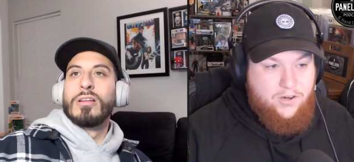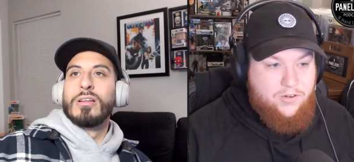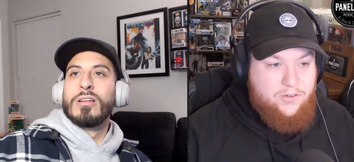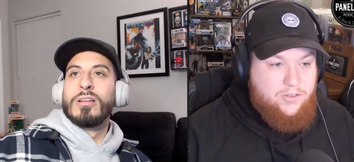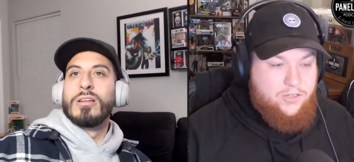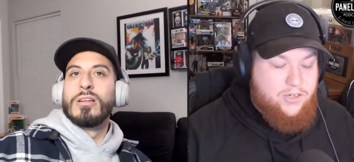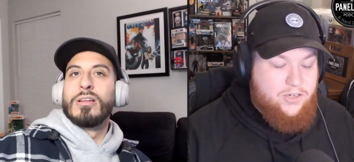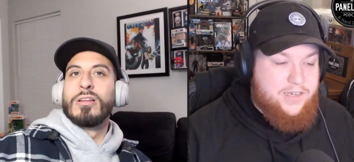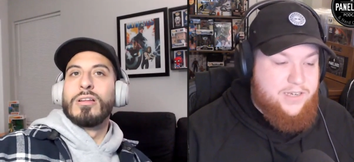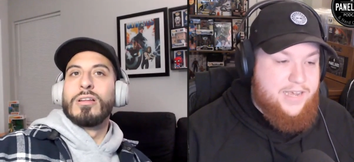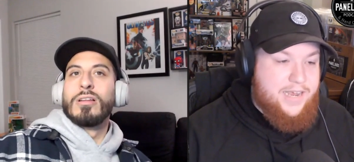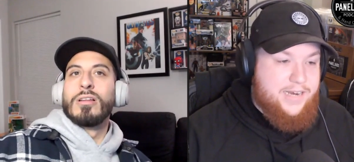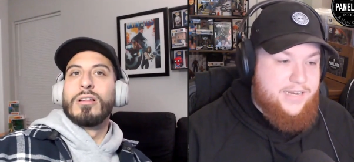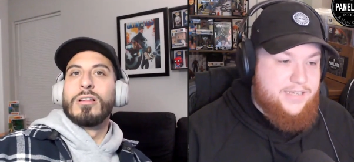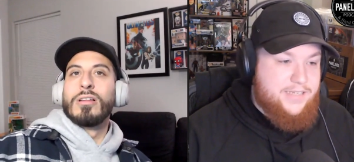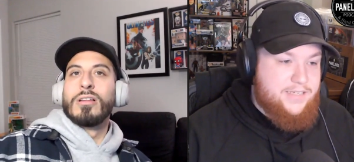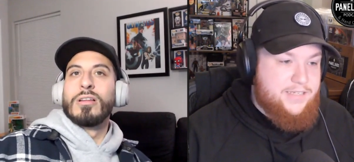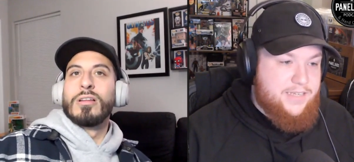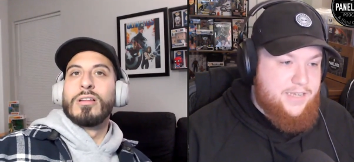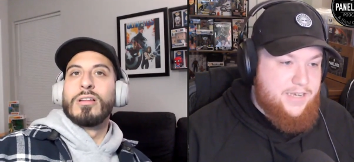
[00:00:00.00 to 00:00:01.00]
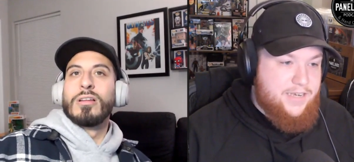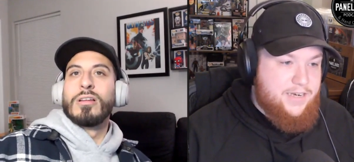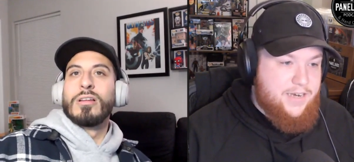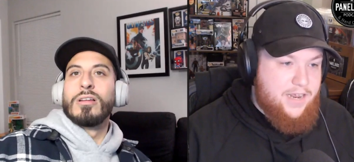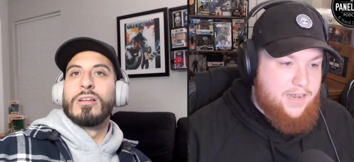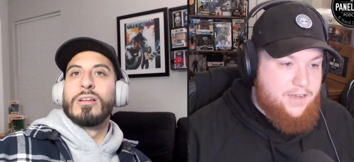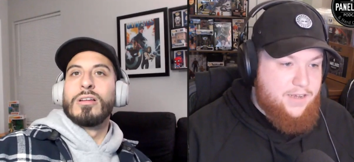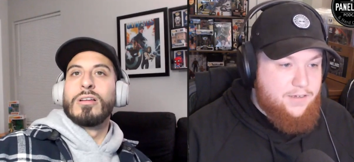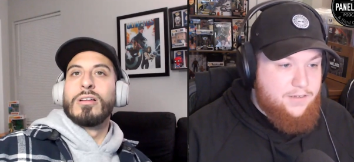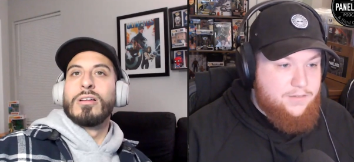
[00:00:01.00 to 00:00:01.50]
Speaker 1: her looking at his
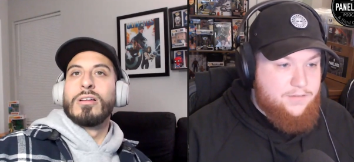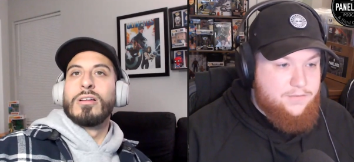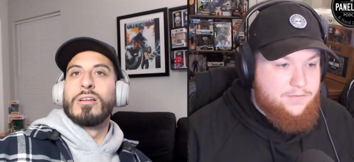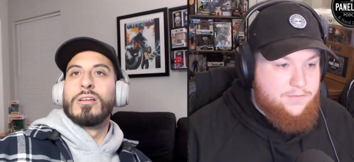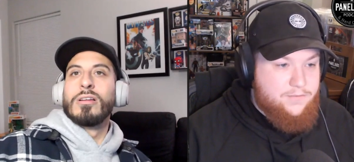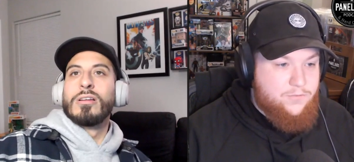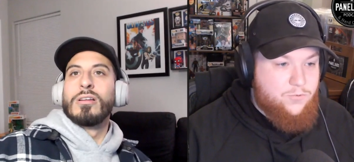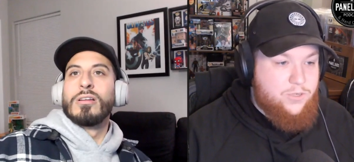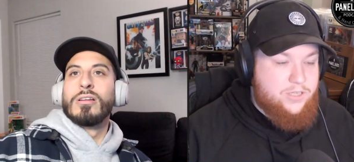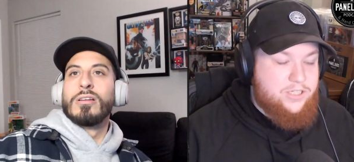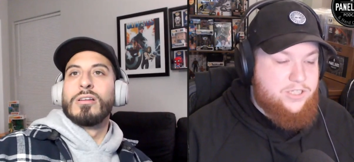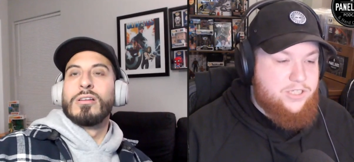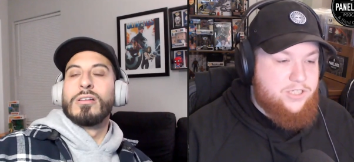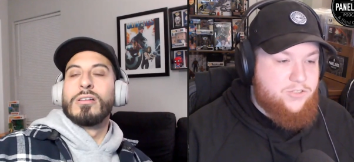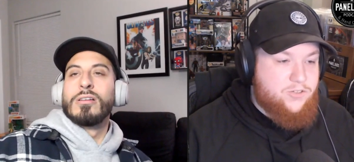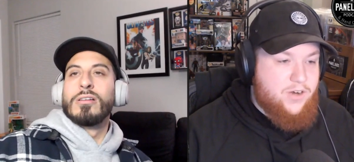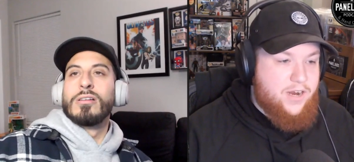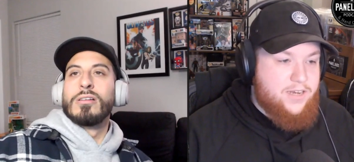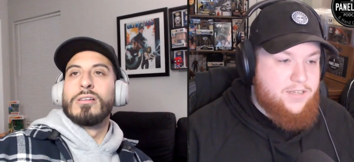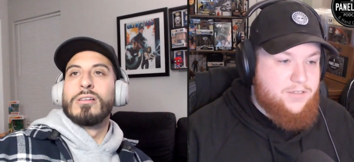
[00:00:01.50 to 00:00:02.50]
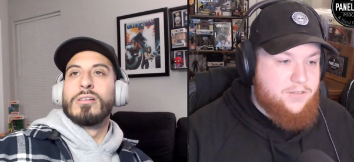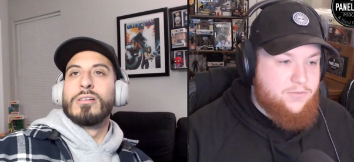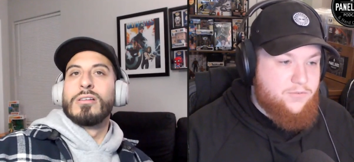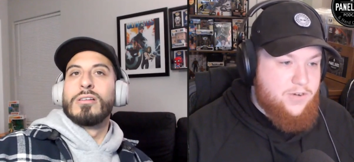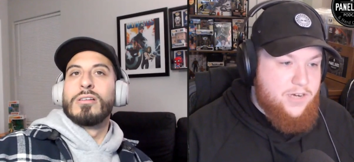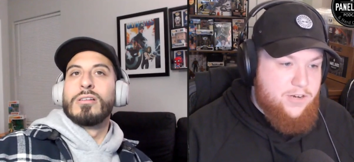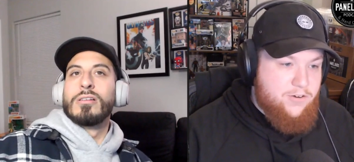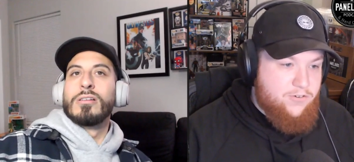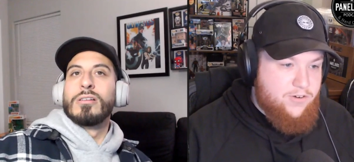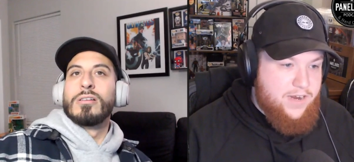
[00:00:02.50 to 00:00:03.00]
DNA when she's trying to
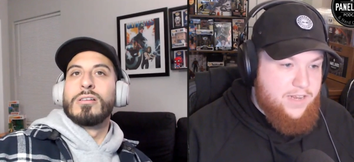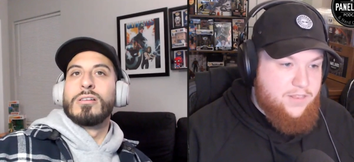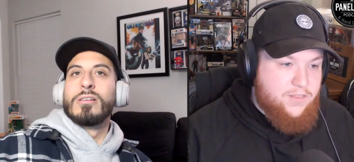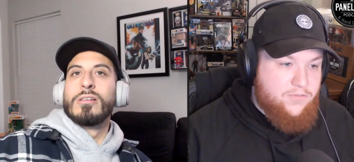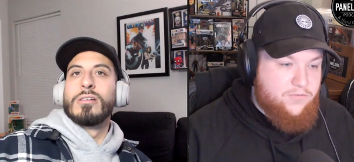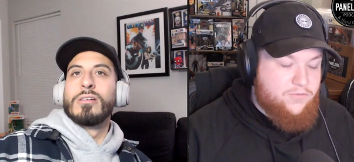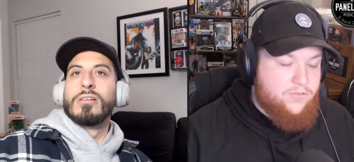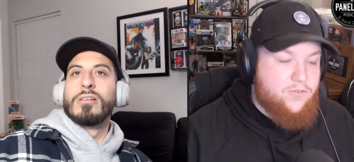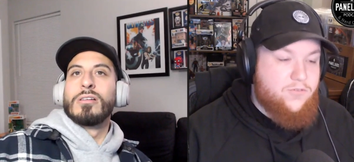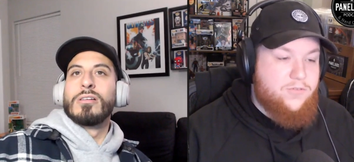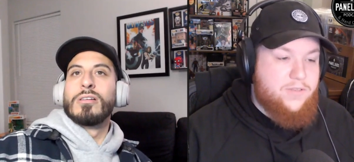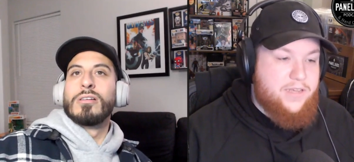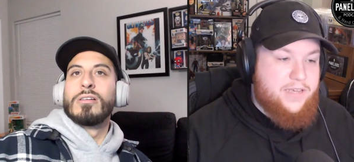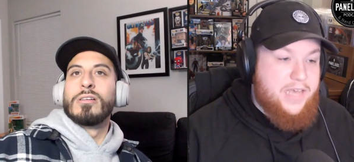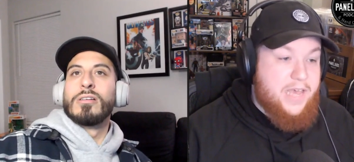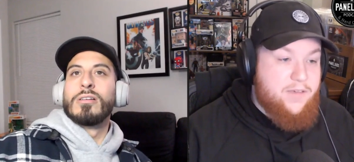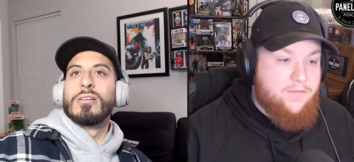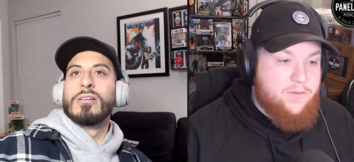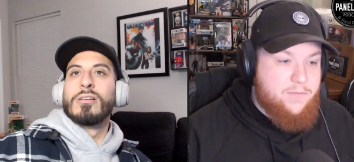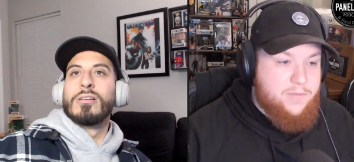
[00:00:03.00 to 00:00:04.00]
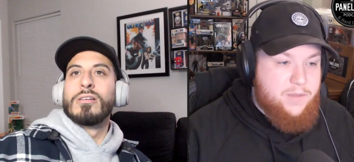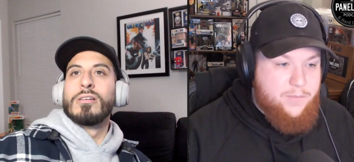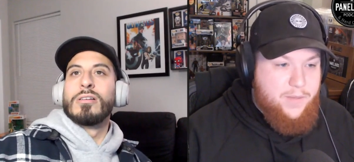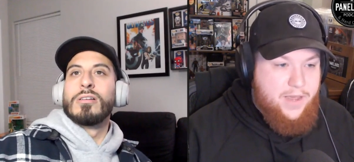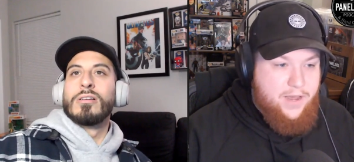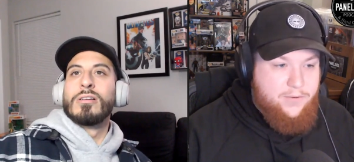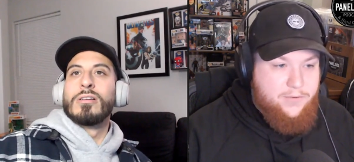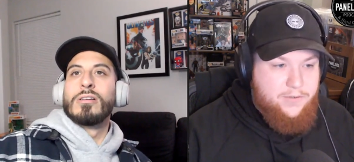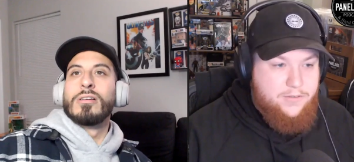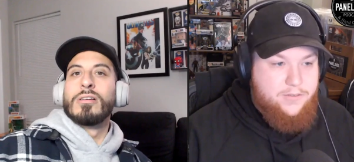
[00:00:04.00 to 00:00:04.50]
recreate the fruit that gave him the
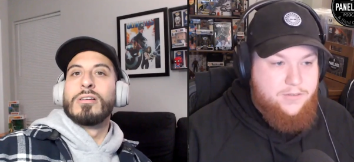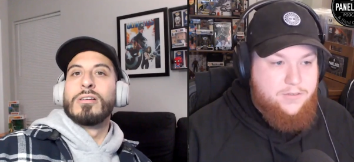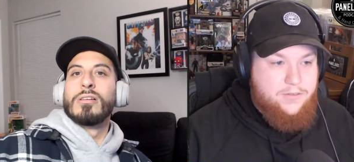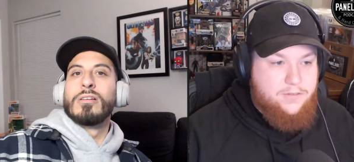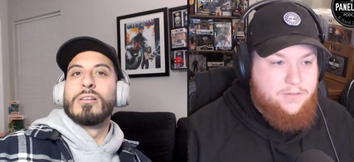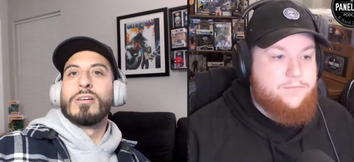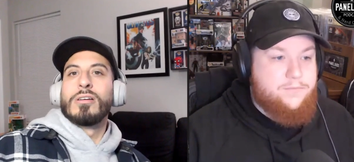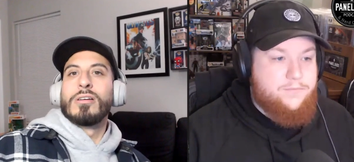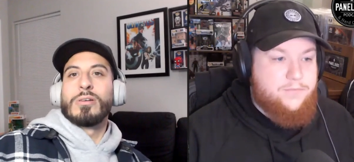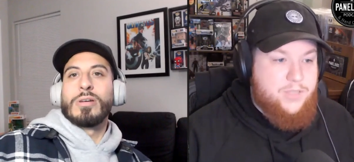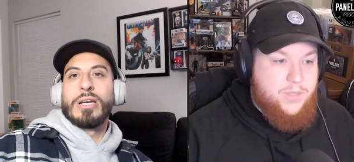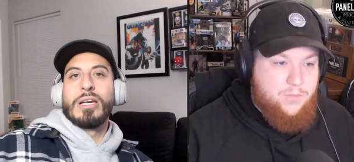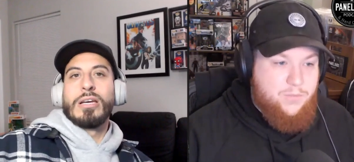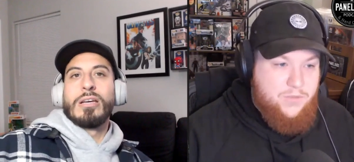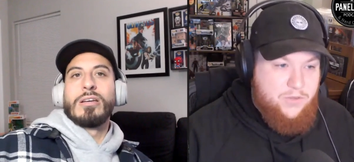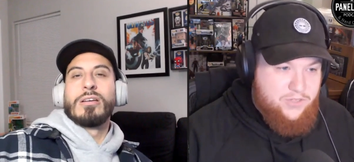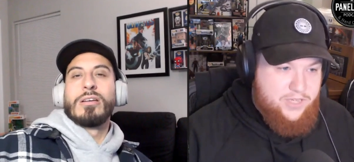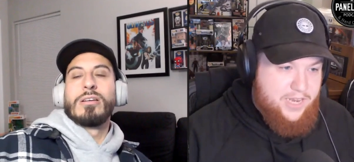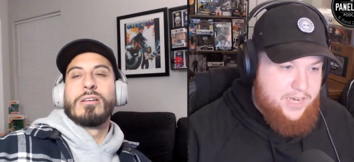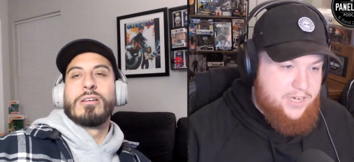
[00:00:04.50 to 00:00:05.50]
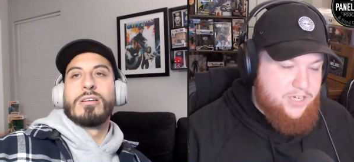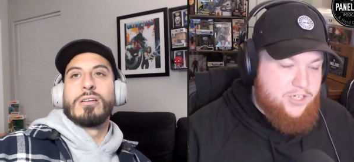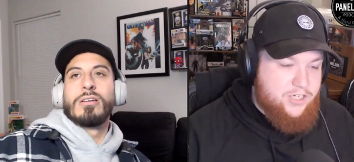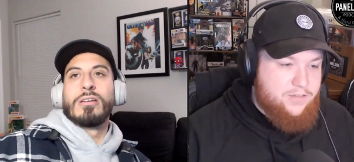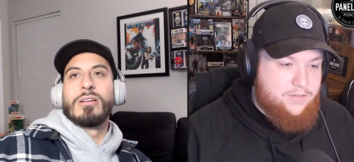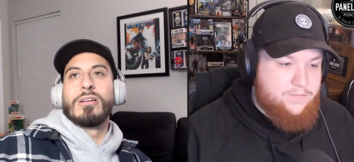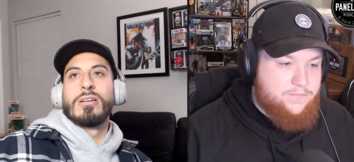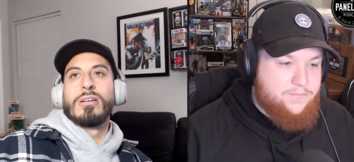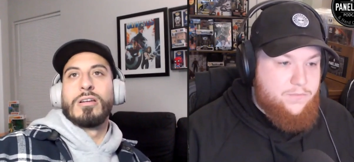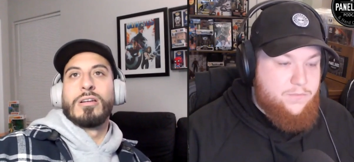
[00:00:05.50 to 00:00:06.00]
powers. Okay. It's a
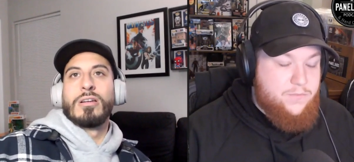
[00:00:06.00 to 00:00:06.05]
mutation.